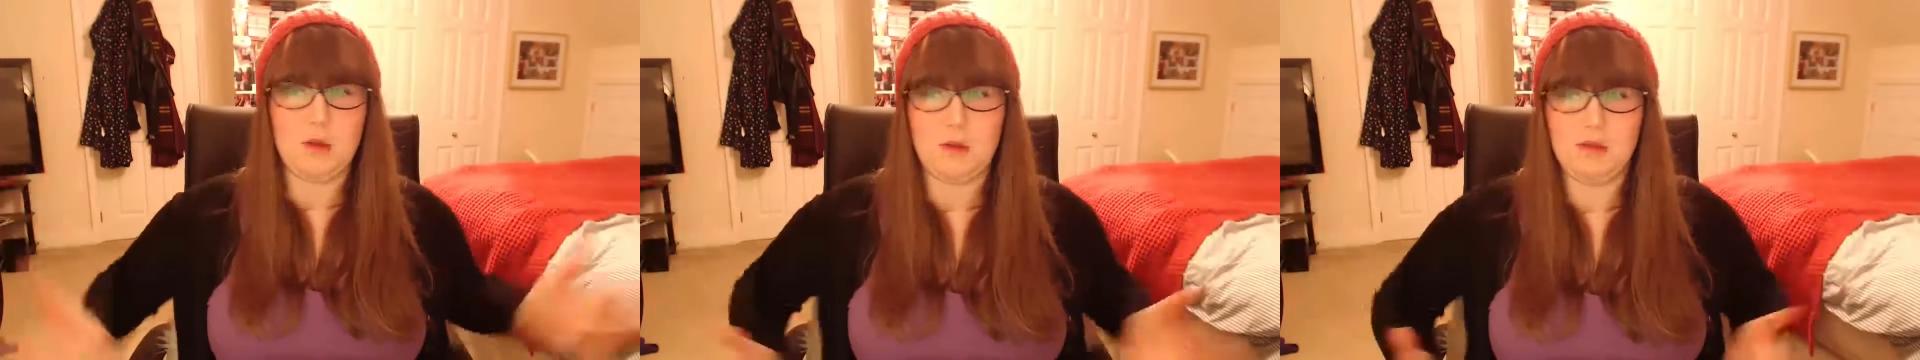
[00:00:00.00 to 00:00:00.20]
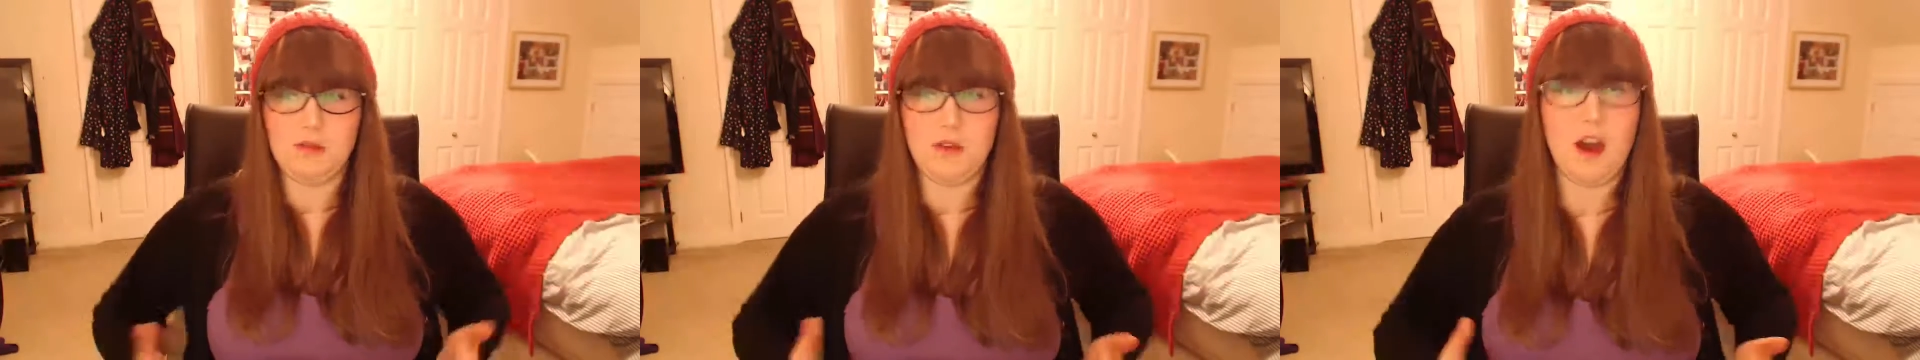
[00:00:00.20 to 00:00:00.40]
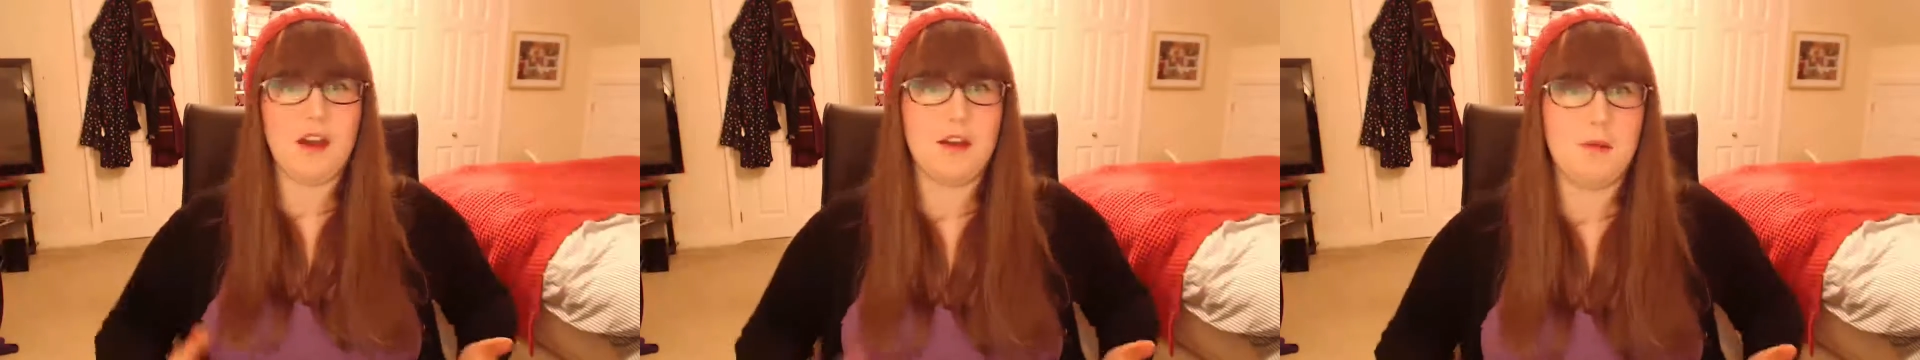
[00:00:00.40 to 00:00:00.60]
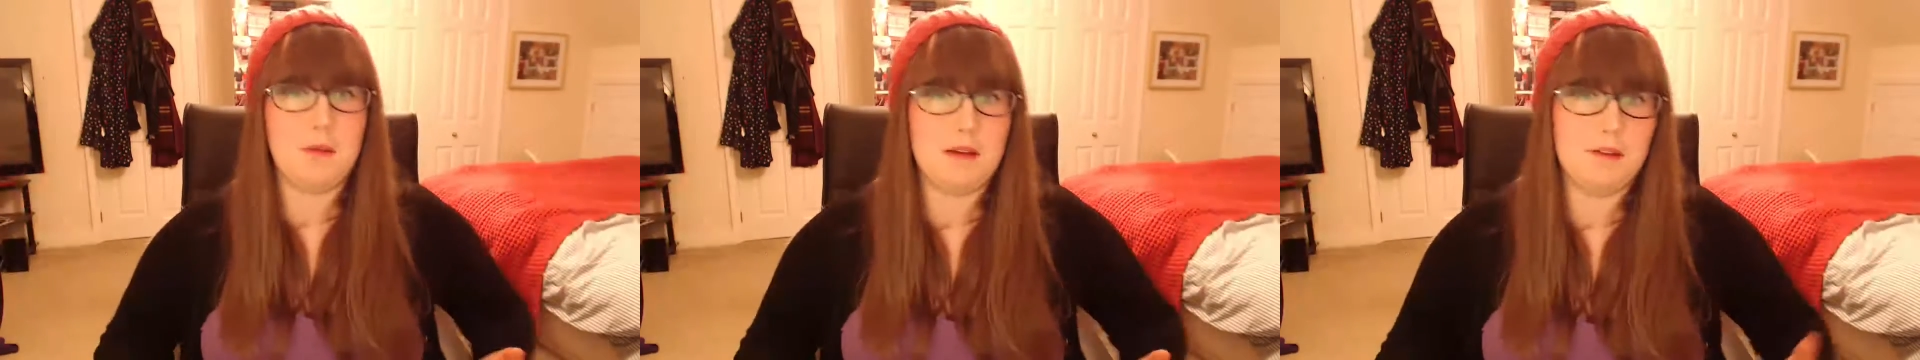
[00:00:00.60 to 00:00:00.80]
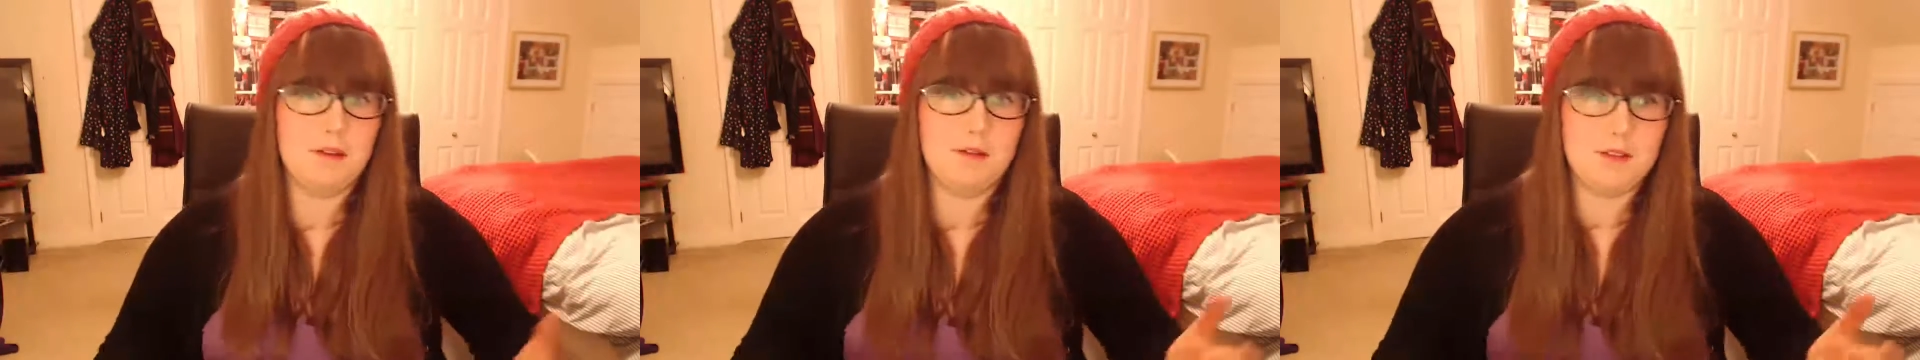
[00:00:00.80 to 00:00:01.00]
it'd be fun, it'd
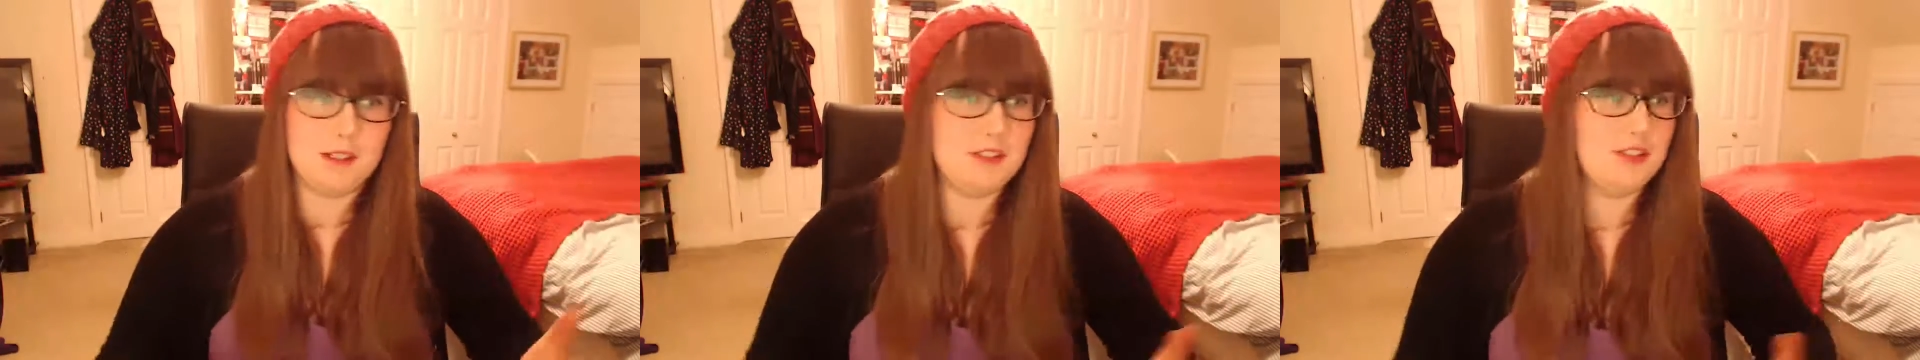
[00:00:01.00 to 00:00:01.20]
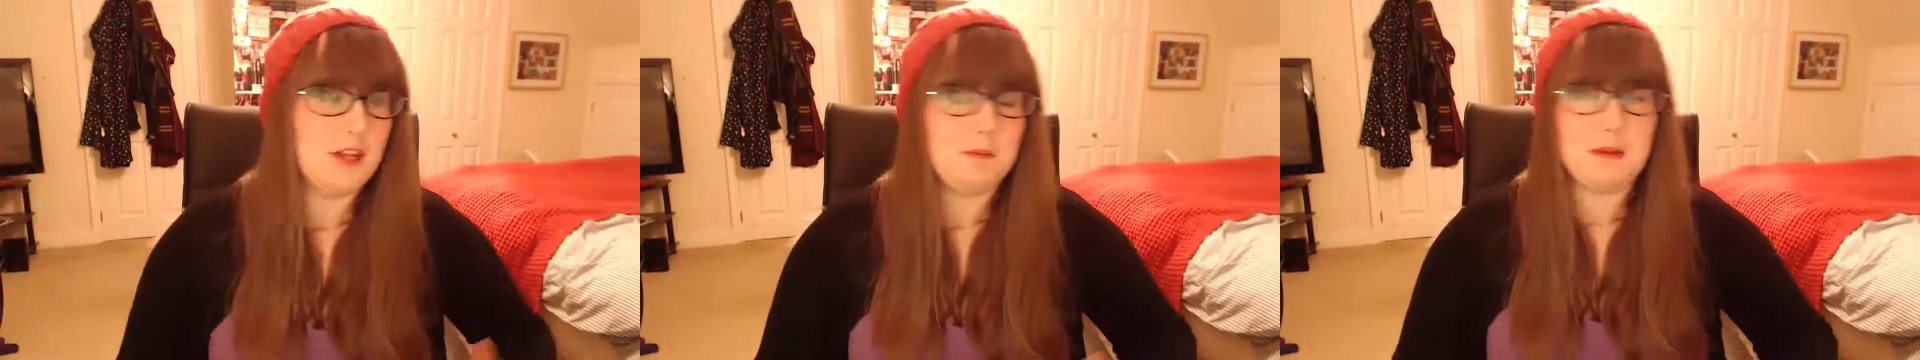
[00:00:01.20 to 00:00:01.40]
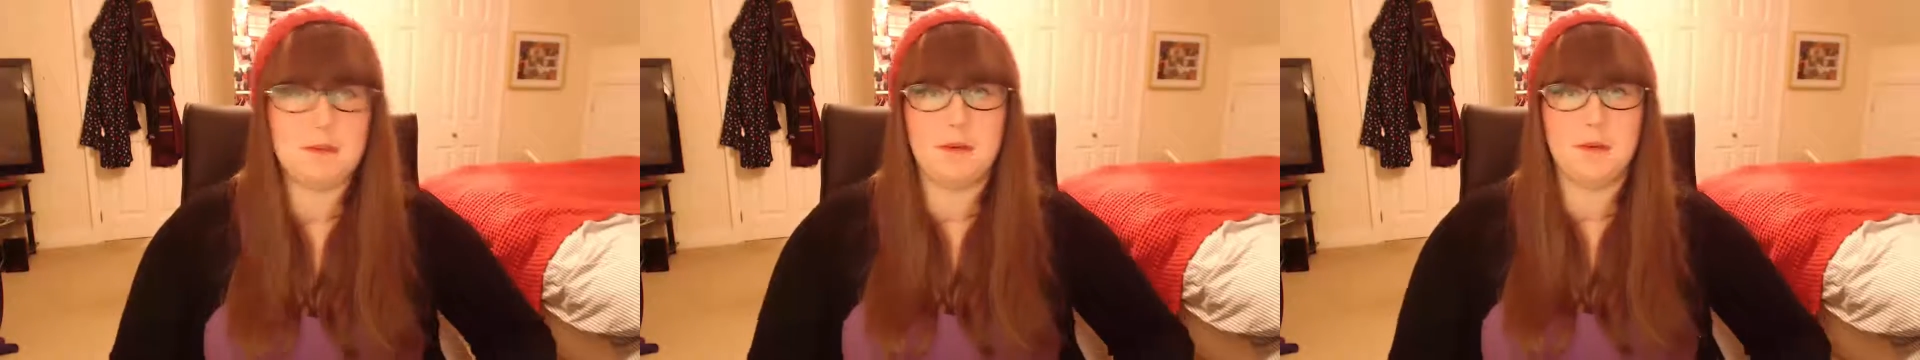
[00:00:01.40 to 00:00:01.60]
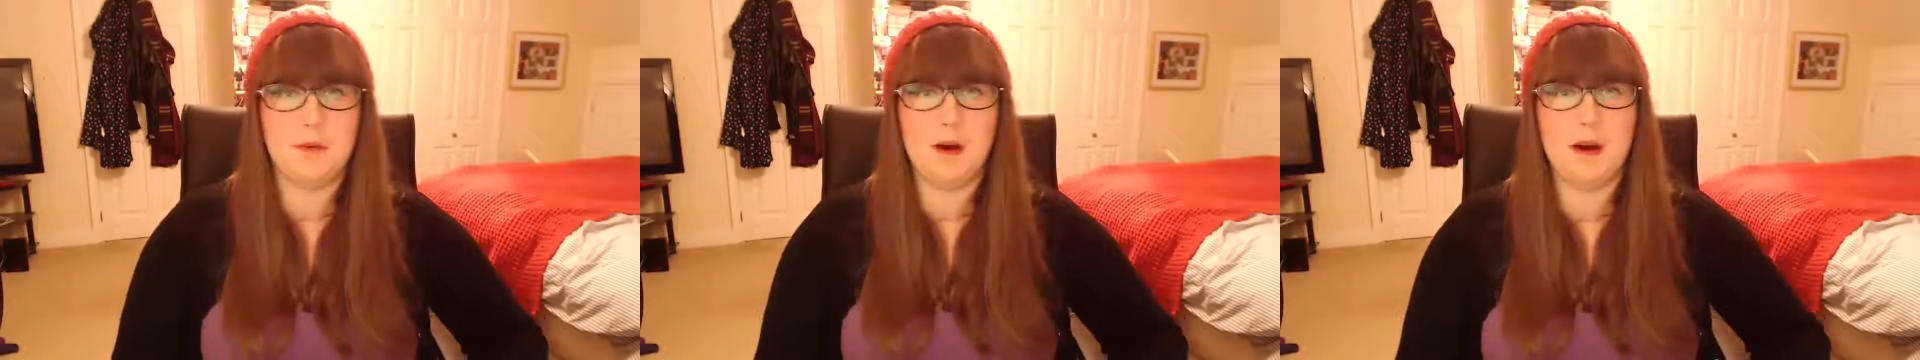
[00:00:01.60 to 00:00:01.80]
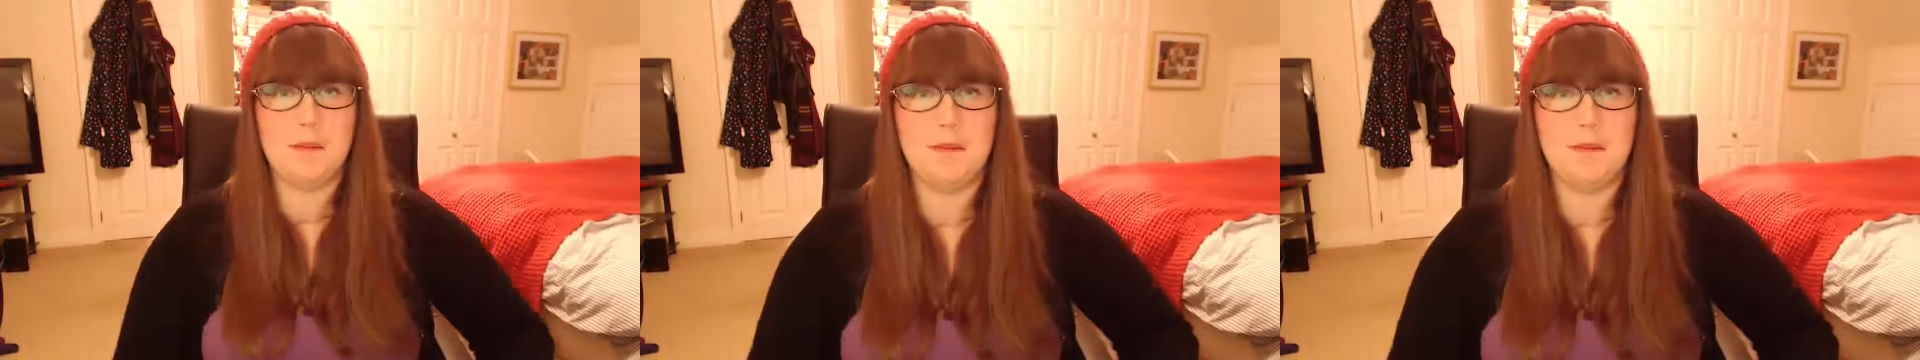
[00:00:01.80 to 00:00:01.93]
be cool to show people what